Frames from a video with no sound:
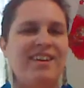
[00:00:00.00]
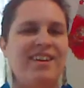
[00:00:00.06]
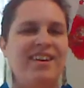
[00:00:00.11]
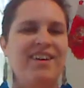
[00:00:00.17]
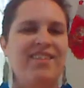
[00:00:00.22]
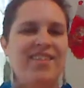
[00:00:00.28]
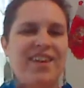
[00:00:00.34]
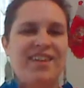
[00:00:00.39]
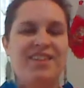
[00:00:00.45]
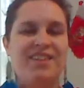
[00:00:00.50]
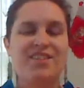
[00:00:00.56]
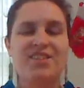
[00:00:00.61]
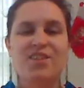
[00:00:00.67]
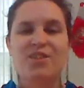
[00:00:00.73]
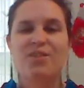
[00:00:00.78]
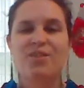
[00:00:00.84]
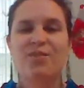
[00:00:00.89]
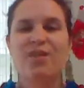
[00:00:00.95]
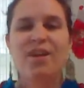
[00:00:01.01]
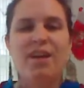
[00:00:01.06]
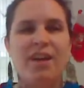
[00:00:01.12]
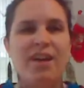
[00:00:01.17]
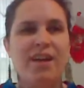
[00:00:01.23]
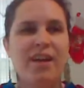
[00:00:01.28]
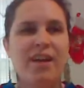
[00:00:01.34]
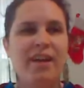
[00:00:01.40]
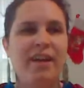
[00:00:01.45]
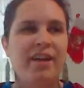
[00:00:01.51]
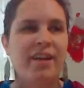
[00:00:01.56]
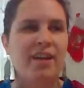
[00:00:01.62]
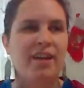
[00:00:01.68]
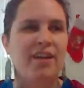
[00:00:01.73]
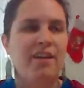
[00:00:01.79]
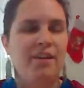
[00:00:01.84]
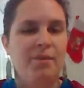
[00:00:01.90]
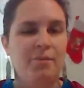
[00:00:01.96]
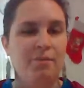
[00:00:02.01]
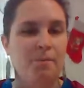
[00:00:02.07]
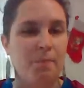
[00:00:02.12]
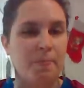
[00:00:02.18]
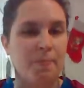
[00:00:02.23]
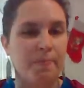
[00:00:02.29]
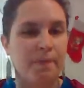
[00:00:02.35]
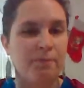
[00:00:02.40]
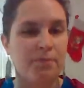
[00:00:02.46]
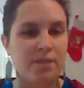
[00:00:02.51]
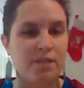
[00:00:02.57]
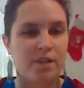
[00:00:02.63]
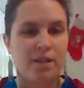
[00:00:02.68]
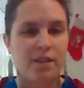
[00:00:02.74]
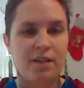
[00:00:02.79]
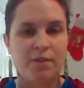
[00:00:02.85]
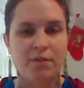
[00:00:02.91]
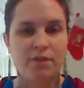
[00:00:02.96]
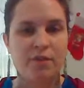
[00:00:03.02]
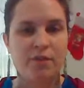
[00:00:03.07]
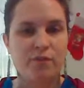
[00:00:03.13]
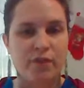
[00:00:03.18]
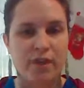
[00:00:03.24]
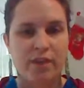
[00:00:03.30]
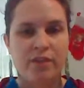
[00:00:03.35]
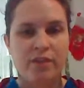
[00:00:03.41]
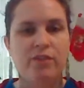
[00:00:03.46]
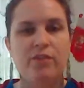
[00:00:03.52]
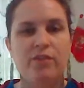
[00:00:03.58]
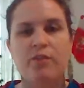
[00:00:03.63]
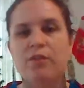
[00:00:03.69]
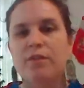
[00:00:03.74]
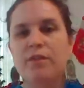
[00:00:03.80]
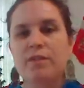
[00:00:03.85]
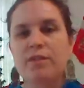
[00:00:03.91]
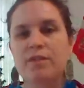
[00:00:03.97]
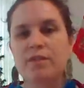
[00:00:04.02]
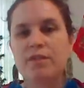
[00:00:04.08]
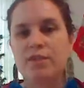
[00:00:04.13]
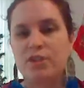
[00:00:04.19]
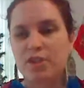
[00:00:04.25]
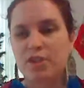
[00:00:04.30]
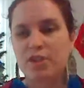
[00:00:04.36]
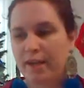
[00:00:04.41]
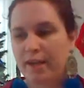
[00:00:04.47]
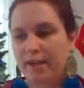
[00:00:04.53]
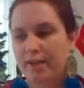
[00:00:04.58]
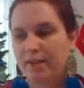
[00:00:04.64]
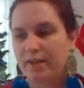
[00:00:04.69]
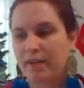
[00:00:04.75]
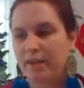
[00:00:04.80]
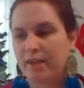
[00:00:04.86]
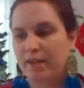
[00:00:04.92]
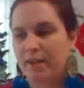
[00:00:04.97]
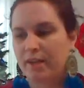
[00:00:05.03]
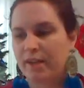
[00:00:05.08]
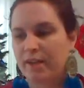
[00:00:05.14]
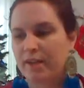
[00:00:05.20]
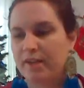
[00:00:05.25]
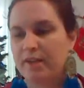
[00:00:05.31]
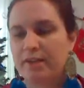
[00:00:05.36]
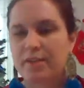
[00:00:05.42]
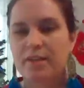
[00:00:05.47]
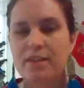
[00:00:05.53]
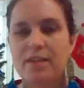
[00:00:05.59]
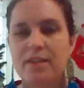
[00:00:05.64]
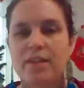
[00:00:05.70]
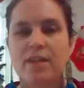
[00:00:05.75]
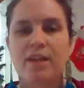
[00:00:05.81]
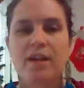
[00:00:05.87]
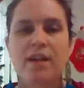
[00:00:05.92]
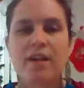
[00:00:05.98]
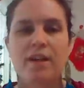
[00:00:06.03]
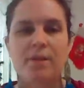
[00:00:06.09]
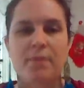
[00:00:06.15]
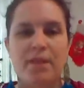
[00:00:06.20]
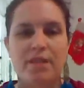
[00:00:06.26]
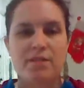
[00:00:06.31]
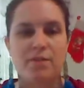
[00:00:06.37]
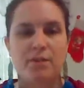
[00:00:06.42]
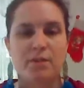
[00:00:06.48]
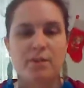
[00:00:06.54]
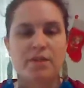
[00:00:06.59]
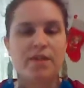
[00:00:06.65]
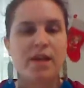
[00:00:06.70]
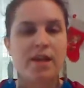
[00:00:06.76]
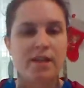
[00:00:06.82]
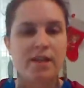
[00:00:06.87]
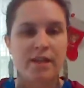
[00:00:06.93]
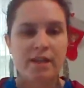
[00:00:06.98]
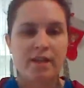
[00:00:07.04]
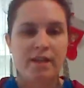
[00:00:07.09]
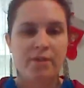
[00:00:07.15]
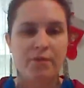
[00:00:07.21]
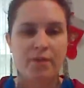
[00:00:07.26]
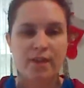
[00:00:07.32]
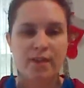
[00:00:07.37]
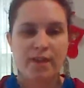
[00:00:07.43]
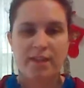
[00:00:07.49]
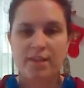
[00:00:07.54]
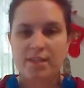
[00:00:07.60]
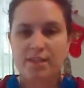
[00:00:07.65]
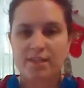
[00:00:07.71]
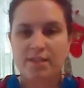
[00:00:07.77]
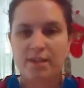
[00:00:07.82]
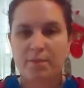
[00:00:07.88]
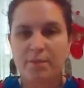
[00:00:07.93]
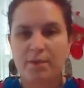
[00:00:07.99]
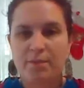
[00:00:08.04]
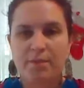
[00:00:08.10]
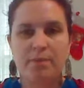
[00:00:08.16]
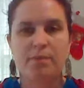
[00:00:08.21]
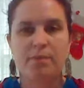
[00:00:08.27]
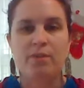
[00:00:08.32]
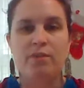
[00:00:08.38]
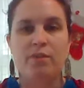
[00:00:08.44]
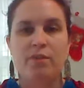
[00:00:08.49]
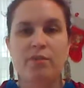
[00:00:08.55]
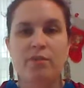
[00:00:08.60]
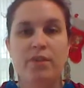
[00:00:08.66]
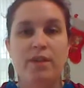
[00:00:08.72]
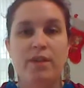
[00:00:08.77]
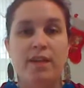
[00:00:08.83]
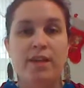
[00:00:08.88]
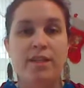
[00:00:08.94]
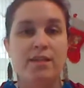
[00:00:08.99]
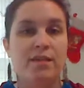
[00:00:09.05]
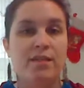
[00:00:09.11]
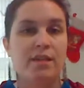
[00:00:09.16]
All right, so I was talking with a friend who is teaching Latin, and as we were talking, I realized how many people don't realize